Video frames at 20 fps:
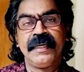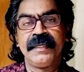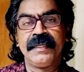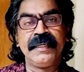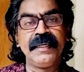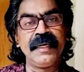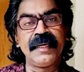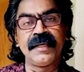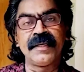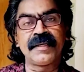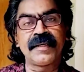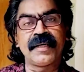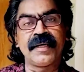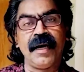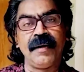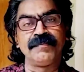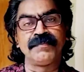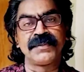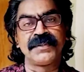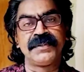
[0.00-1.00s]
Here it
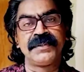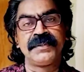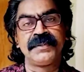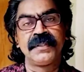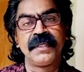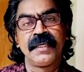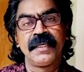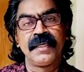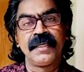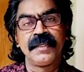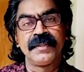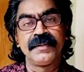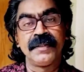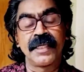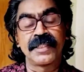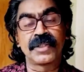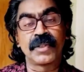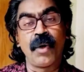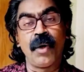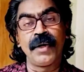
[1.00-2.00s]
comes, the
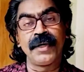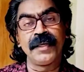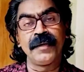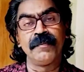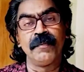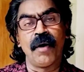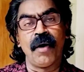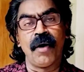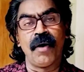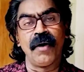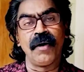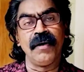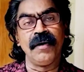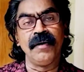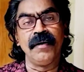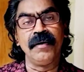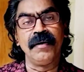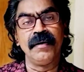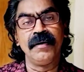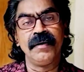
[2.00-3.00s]
thorny
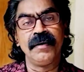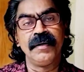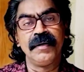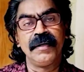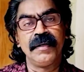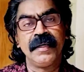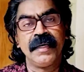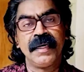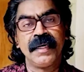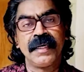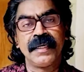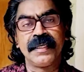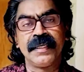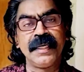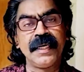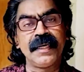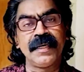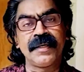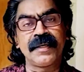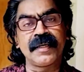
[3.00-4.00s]
ball.
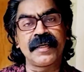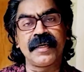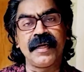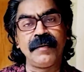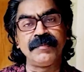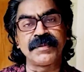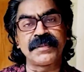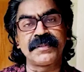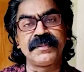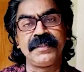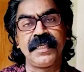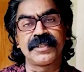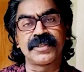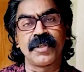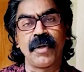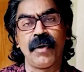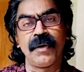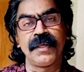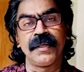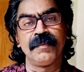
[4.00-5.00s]
Here it comes, the
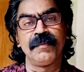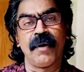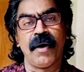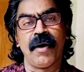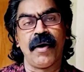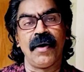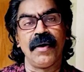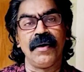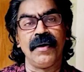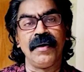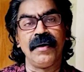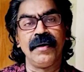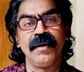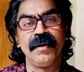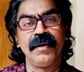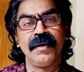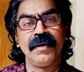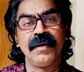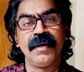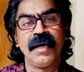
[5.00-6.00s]
thorny ball.
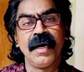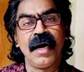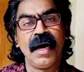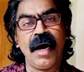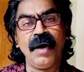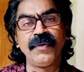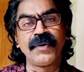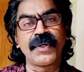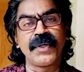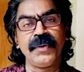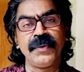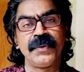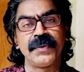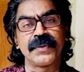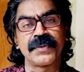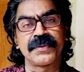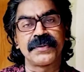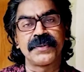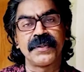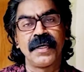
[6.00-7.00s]
How
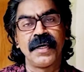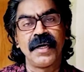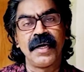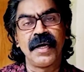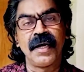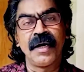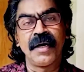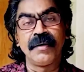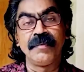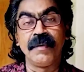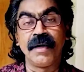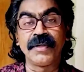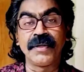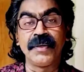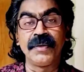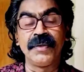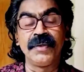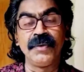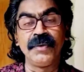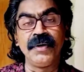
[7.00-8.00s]
cute, but
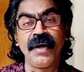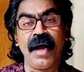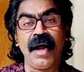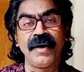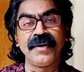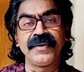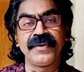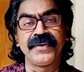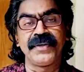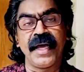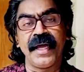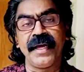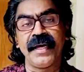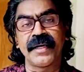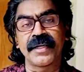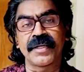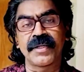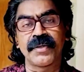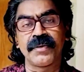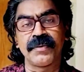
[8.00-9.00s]
you do not
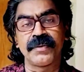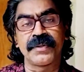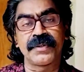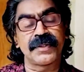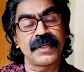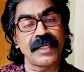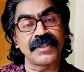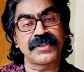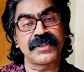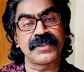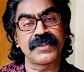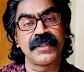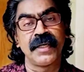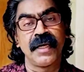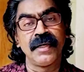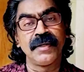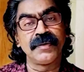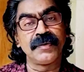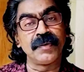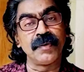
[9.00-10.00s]
dare to touch,
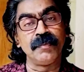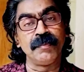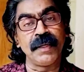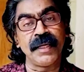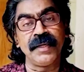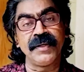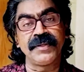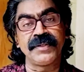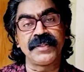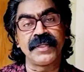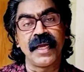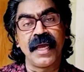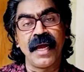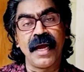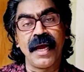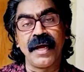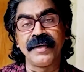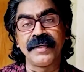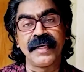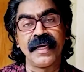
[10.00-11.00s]
to meet
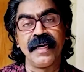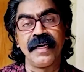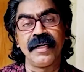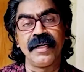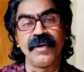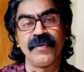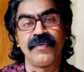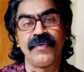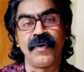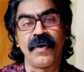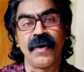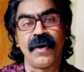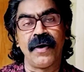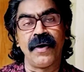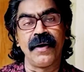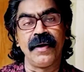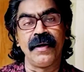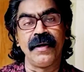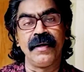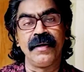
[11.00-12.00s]
an early
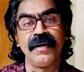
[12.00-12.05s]
fall.